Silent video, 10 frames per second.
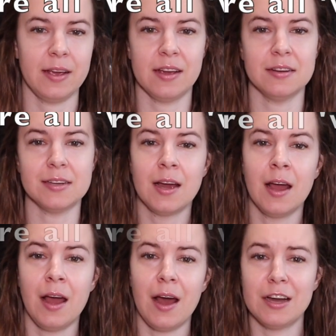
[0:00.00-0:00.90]
and
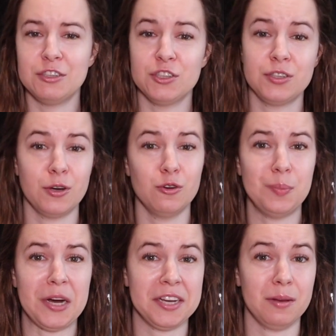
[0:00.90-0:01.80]
I just hope
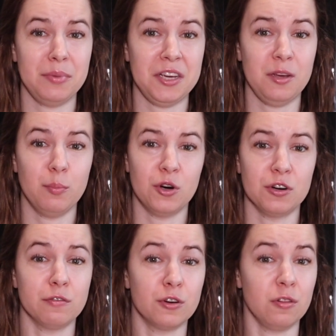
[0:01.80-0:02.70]
I can be
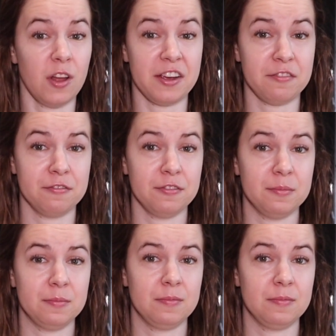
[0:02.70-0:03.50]
part of her life."